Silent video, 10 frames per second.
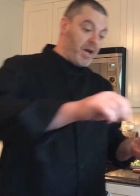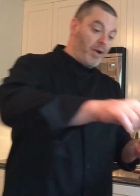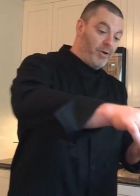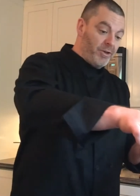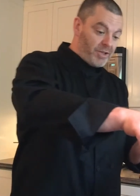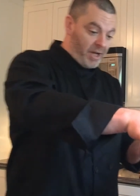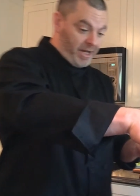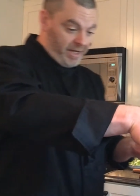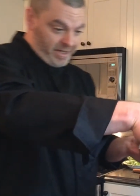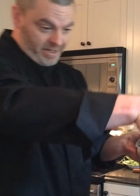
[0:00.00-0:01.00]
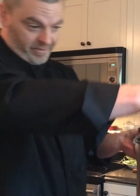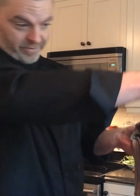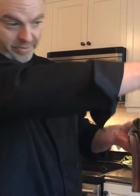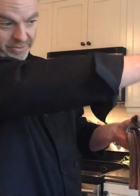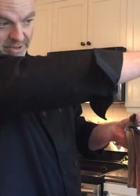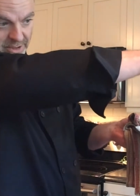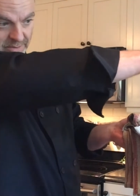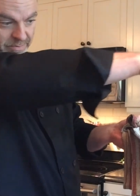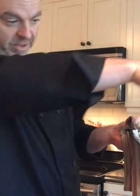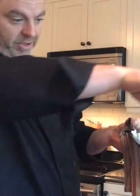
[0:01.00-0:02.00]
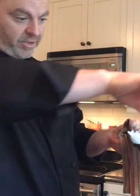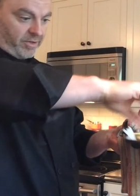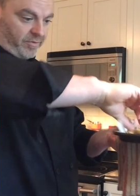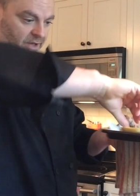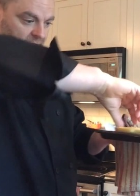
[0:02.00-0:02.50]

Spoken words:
the underside of those pieces of